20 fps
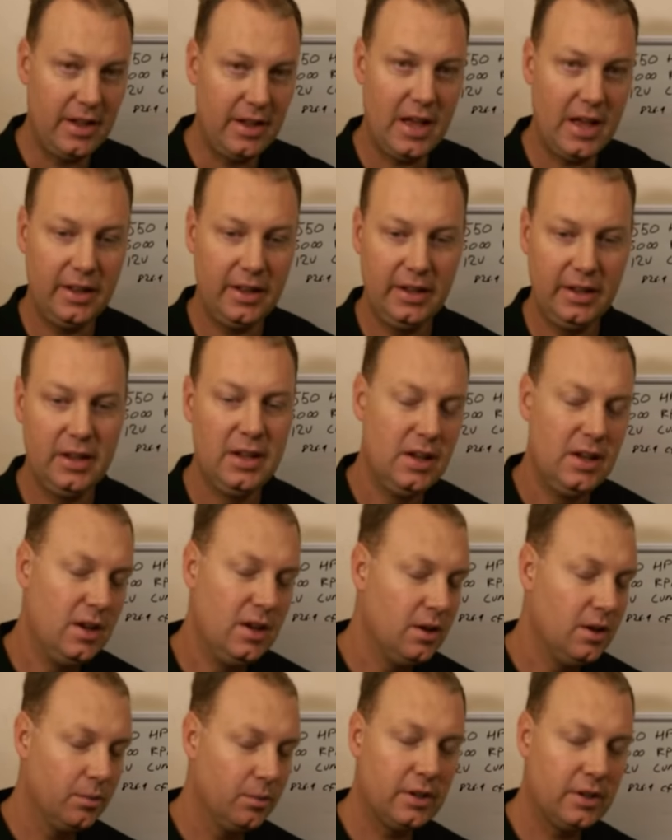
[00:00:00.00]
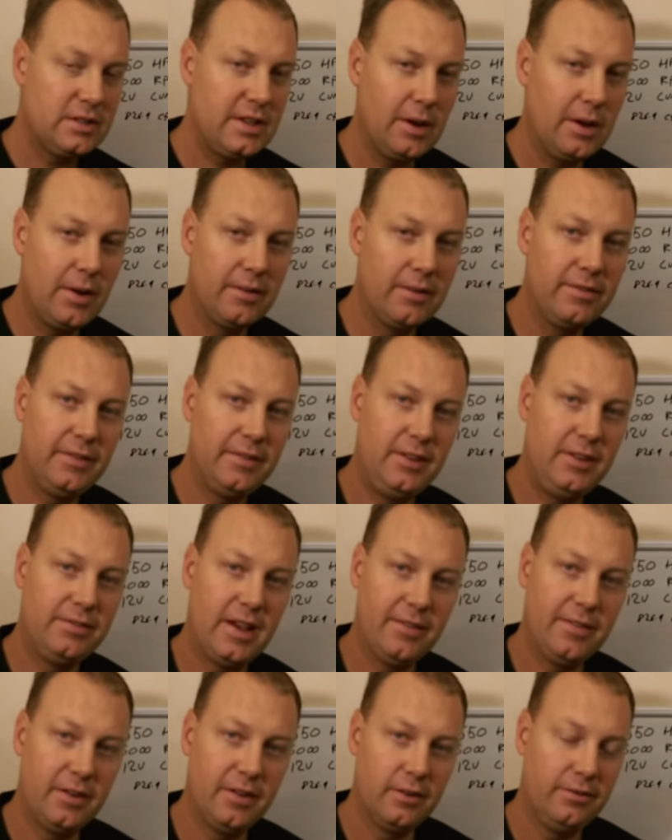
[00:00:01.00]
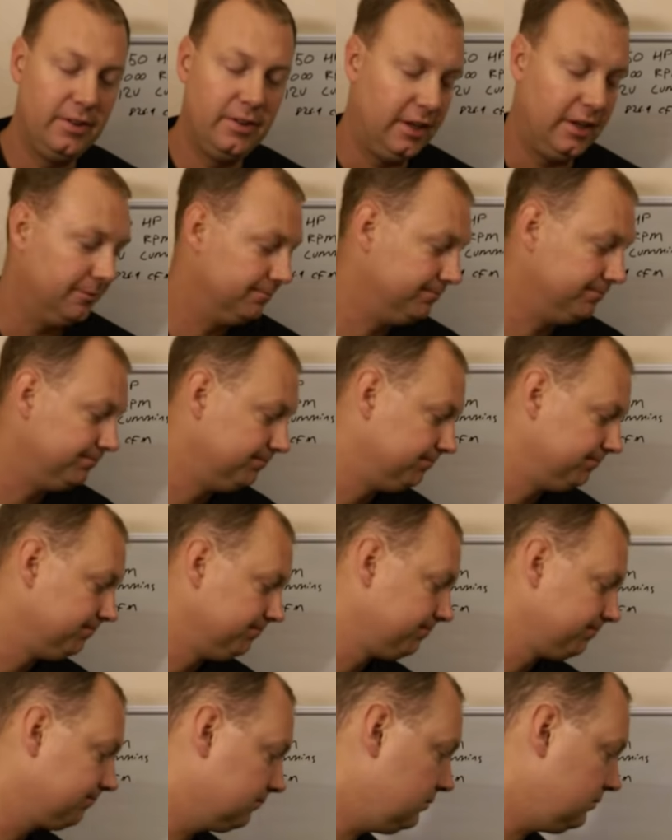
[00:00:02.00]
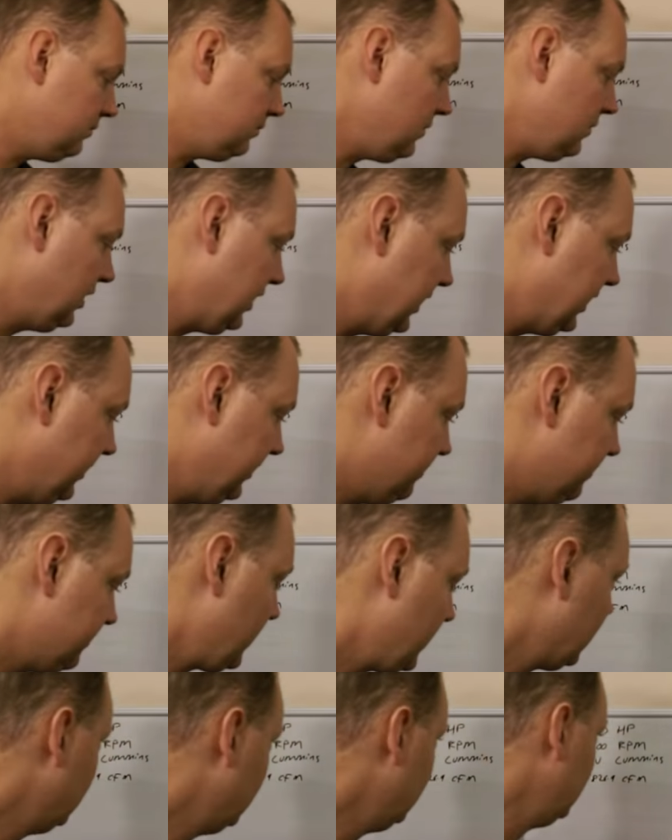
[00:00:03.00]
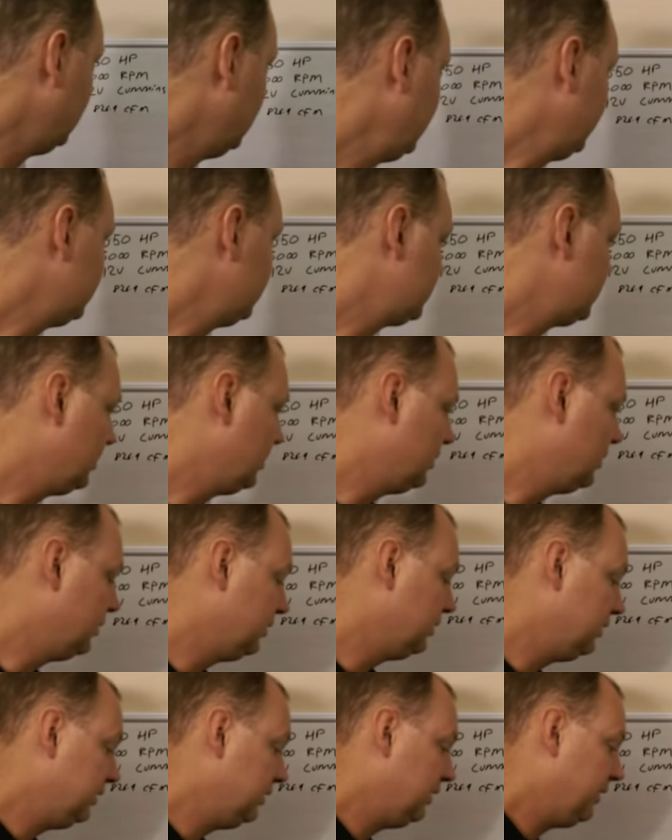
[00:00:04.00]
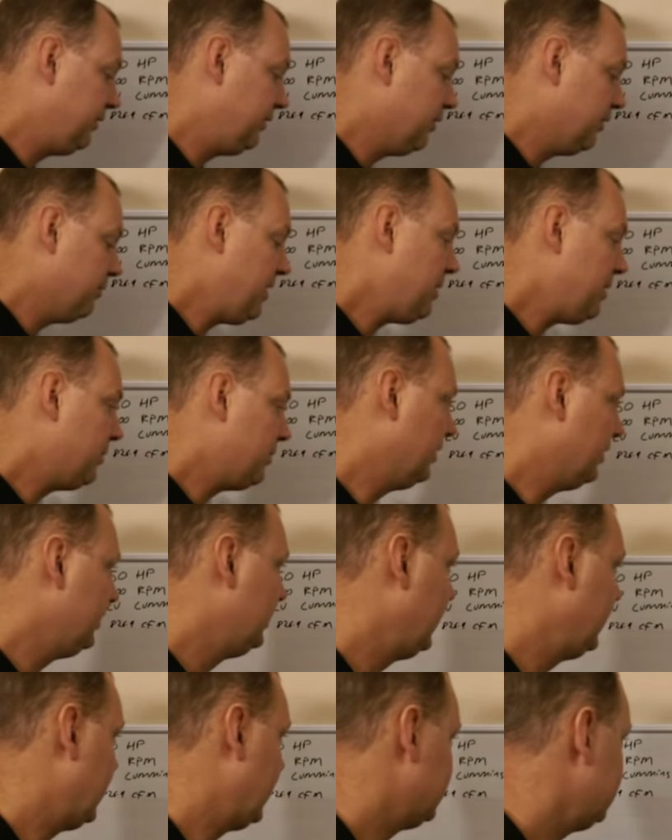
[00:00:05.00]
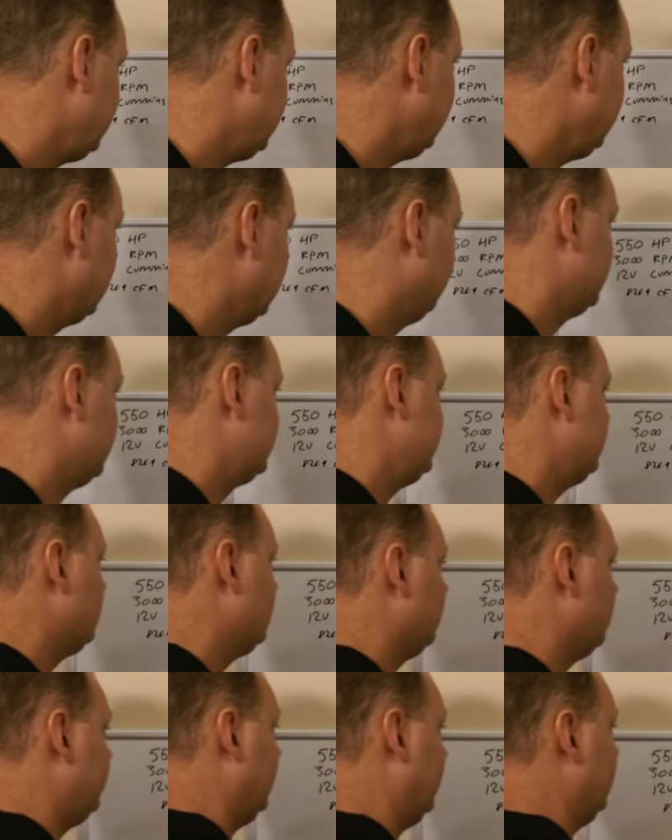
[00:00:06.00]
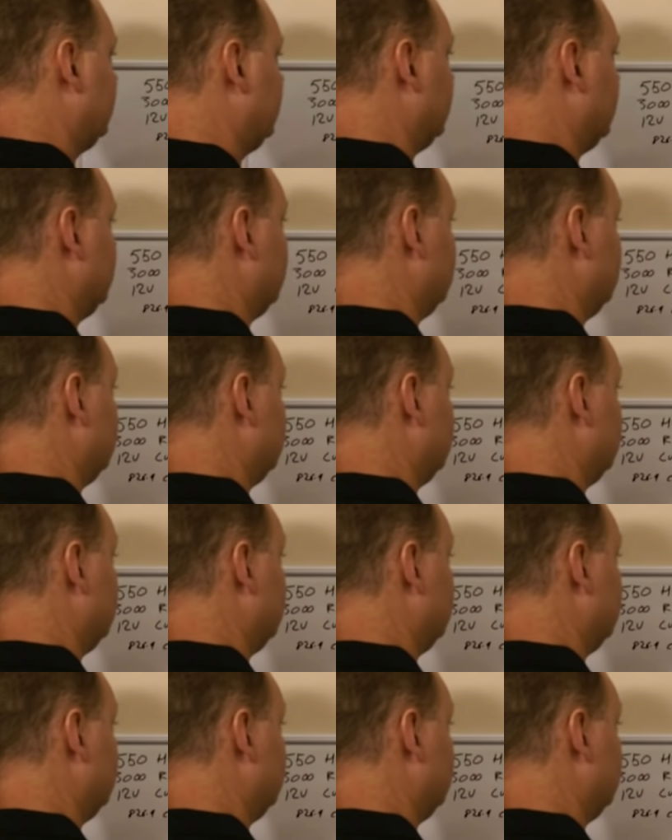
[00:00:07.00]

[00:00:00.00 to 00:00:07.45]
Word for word: in the valley. We're going to say around 5,500 feet. Okay? And so, if you remember, at sea level, at zero feet,